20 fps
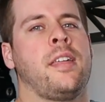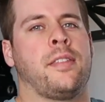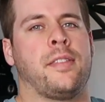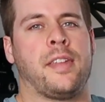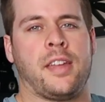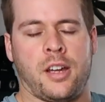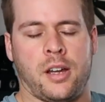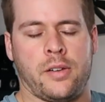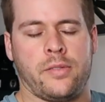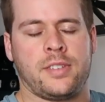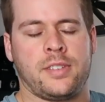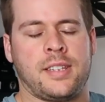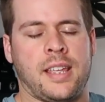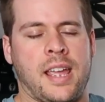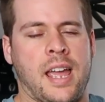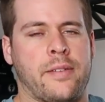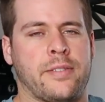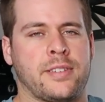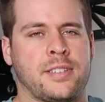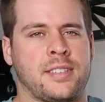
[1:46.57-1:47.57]
They obviously
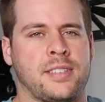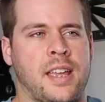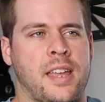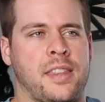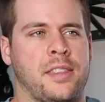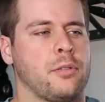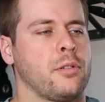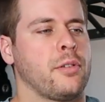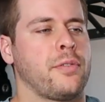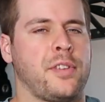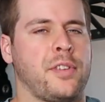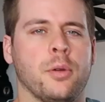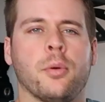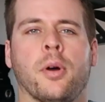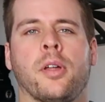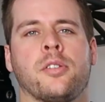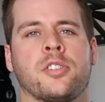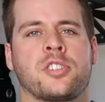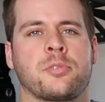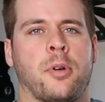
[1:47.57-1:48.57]
have a set. There are a
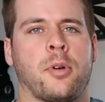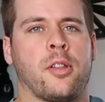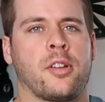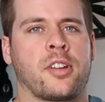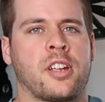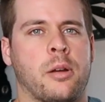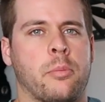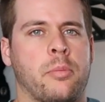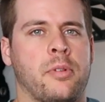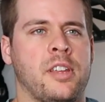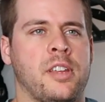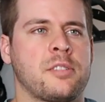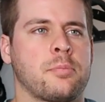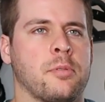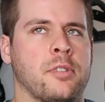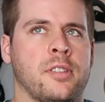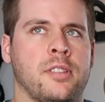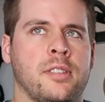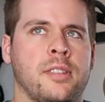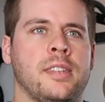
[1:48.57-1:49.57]
few other smaller companies,
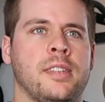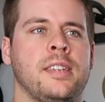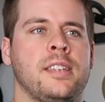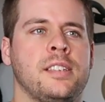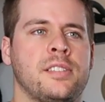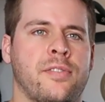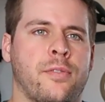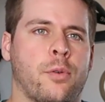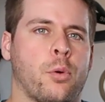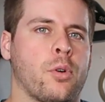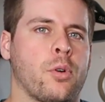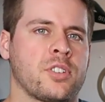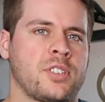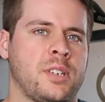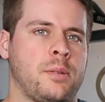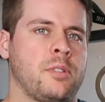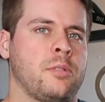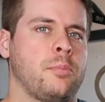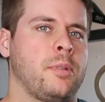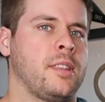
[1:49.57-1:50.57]
but these four
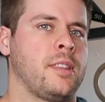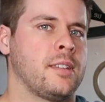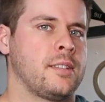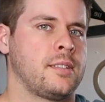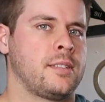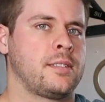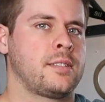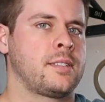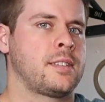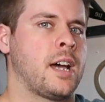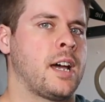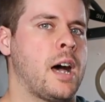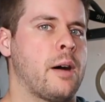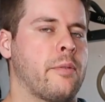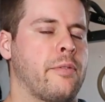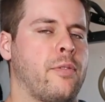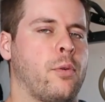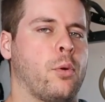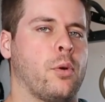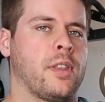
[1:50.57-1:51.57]
seem to be the
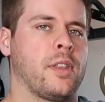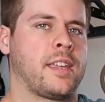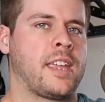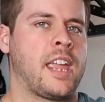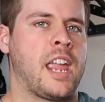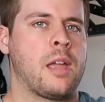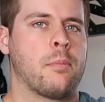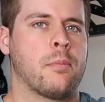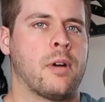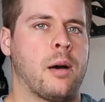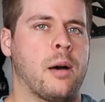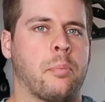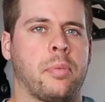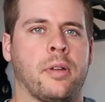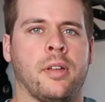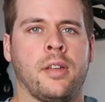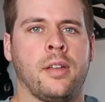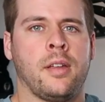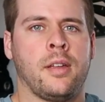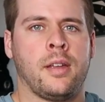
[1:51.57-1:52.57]
top four that came
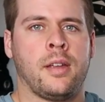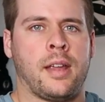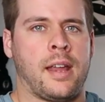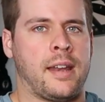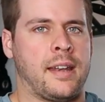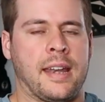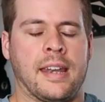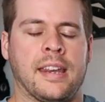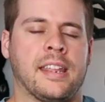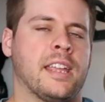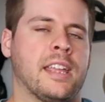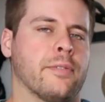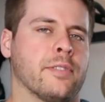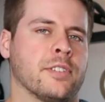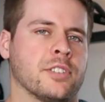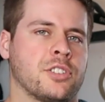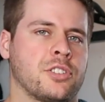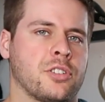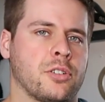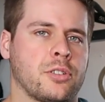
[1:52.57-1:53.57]
up in any
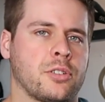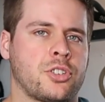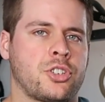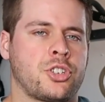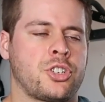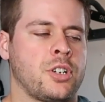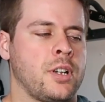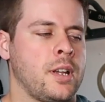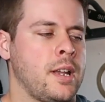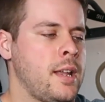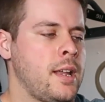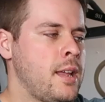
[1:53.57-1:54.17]
given search.